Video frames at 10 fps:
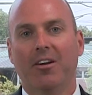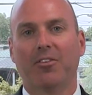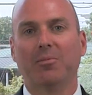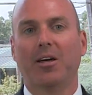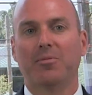here
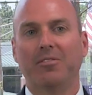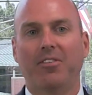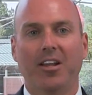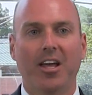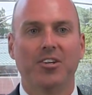from
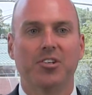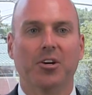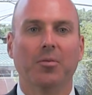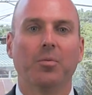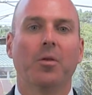Lethemon
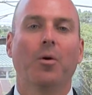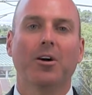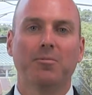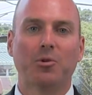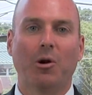Financial.
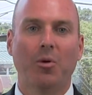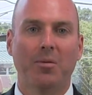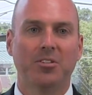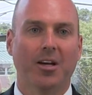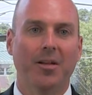Welcome to our
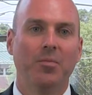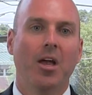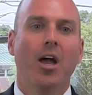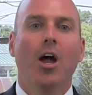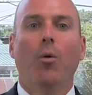website.
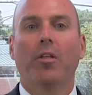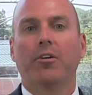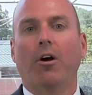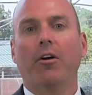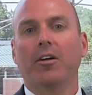
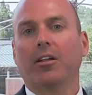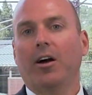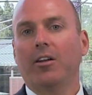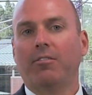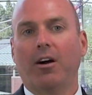Whether you're already a
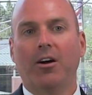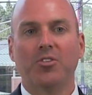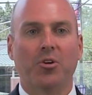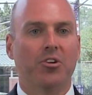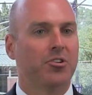client of
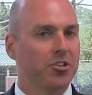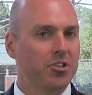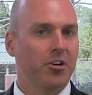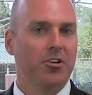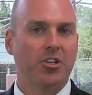ours or you're
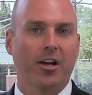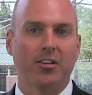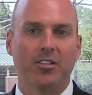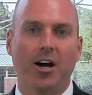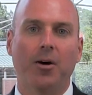just here to
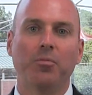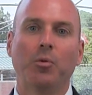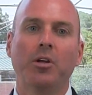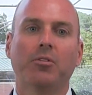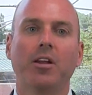check us out,
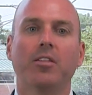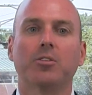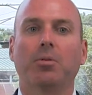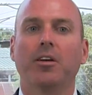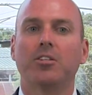we created
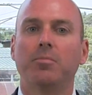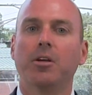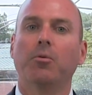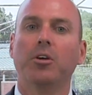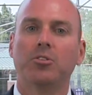this place to
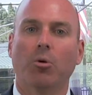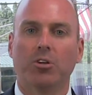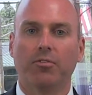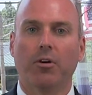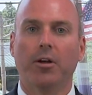be a
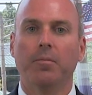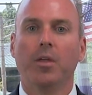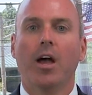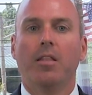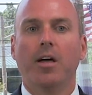resource for you.
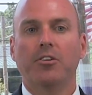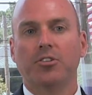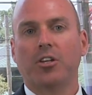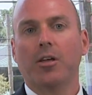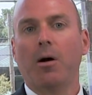Not
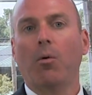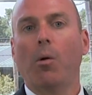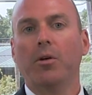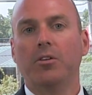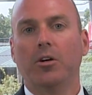just tell you about
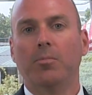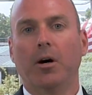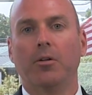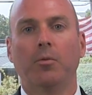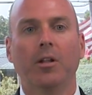what we do,
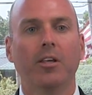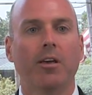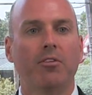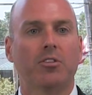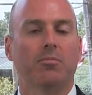but really
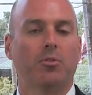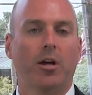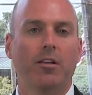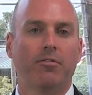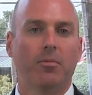give you some
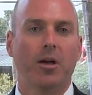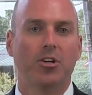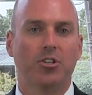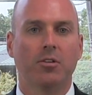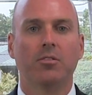great
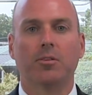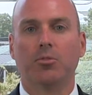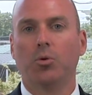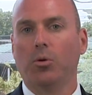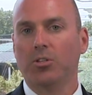information,
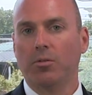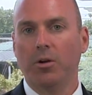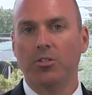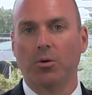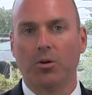some tools and
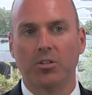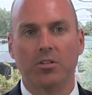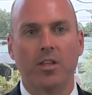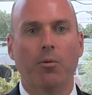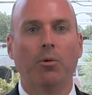
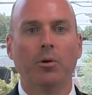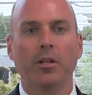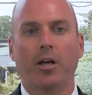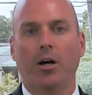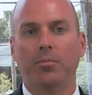resources that will
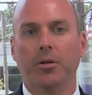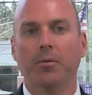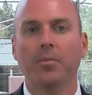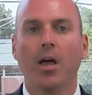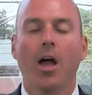really help you.